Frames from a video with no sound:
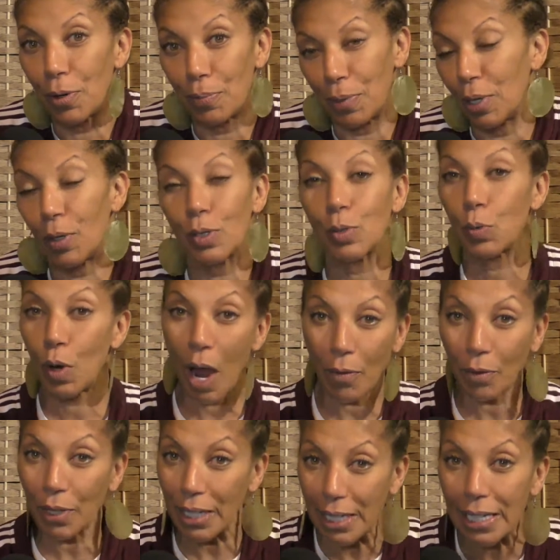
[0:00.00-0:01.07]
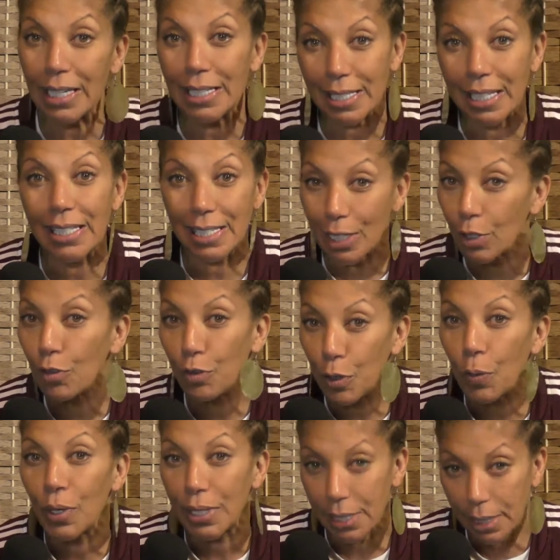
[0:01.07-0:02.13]
because wherever he is, he's
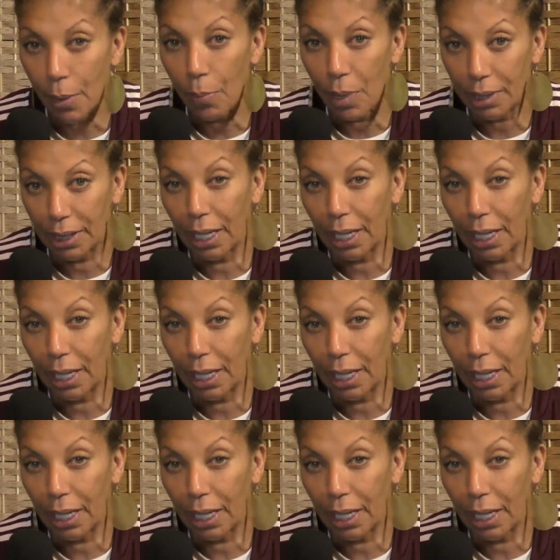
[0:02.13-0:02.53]
interviewing somebody.